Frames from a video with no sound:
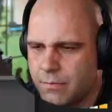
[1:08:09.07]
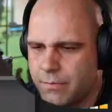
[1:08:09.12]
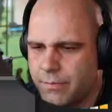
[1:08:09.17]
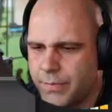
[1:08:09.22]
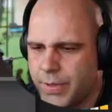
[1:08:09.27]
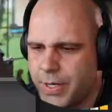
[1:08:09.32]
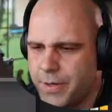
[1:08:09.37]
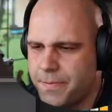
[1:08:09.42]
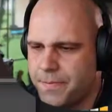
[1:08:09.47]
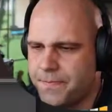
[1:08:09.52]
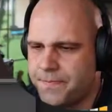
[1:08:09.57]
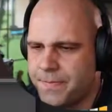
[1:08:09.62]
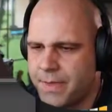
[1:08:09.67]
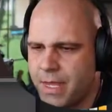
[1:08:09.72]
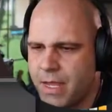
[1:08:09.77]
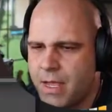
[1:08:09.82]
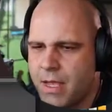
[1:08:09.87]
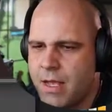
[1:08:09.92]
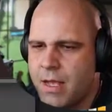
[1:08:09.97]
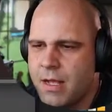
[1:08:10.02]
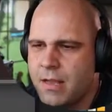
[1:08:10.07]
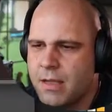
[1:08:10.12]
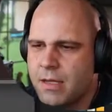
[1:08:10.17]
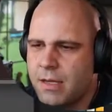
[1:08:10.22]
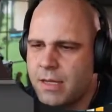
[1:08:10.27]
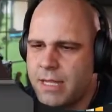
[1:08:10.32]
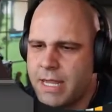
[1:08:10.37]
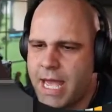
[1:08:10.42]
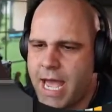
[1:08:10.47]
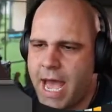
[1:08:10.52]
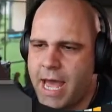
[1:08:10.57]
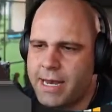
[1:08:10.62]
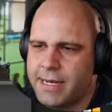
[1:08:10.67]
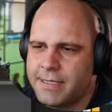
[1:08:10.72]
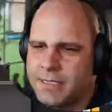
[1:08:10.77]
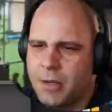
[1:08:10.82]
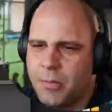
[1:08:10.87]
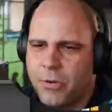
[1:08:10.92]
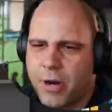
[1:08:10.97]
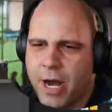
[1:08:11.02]
Boom. Look at that.
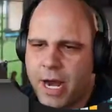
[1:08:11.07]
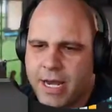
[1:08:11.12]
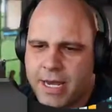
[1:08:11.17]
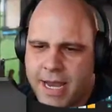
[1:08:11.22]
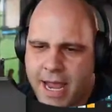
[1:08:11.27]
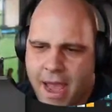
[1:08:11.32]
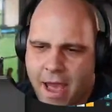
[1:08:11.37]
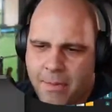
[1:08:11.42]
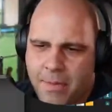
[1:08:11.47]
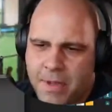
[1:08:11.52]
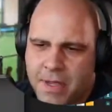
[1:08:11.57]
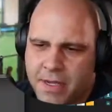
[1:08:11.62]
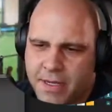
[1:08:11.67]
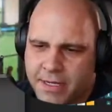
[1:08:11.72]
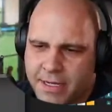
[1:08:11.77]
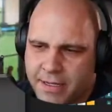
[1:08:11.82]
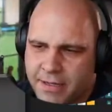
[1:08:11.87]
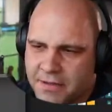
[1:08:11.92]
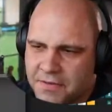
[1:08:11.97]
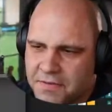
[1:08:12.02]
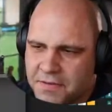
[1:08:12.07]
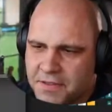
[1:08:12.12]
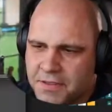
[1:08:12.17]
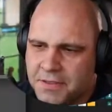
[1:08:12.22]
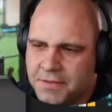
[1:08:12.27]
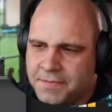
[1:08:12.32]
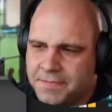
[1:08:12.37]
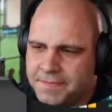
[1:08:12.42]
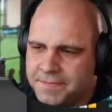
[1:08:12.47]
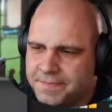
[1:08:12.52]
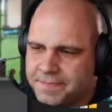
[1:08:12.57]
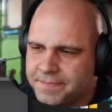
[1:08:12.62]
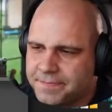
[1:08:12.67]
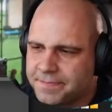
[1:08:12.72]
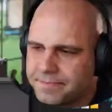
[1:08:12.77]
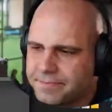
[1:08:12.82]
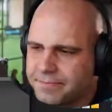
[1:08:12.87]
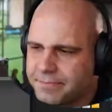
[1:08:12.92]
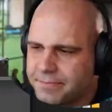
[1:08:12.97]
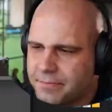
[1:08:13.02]
It's all bright and happy and colorful.
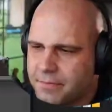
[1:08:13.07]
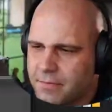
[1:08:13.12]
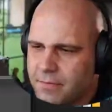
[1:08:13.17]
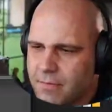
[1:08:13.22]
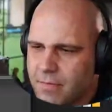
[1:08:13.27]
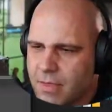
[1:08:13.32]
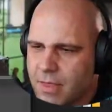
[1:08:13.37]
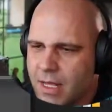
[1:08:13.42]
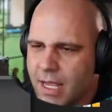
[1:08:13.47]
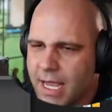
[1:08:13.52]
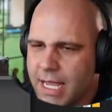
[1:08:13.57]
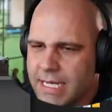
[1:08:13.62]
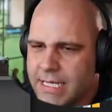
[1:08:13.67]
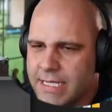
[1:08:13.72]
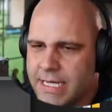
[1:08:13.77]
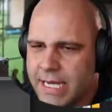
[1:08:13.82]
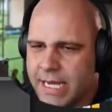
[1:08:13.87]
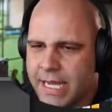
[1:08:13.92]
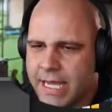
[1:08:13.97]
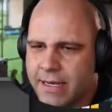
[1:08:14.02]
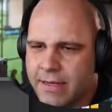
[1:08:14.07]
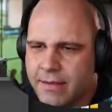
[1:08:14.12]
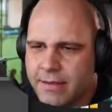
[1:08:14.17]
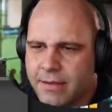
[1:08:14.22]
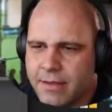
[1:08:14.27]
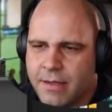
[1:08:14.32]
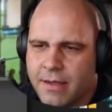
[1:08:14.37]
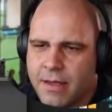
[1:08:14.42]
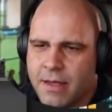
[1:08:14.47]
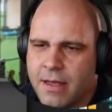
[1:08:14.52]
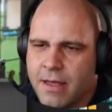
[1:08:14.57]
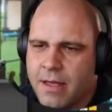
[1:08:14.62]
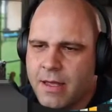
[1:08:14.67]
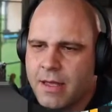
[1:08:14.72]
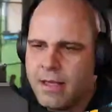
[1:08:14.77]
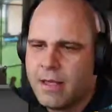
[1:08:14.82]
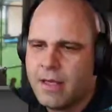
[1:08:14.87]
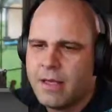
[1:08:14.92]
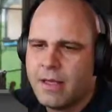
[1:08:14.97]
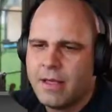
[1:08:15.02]
I dig it.
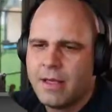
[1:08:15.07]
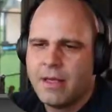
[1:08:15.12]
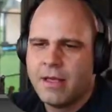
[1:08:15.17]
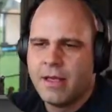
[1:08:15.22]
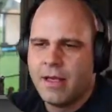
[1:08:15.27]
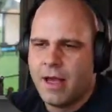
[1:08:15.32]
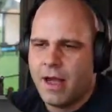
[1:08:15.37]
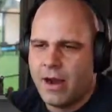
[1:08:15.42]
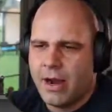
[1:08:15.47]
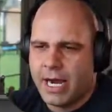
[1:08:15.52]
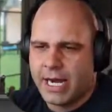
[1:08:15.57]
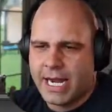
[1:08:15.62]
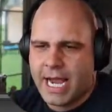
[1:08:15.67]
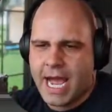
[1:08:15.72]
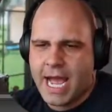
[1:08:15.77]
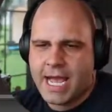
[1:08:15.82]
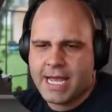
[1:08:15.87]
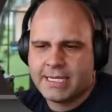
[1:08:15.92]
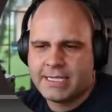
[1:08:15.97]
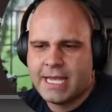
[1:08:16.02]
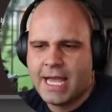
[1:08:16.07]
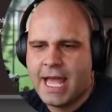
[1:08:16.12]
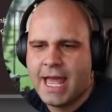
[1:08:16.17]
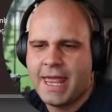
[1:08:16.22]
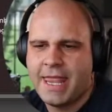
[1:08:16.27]
All right, guys.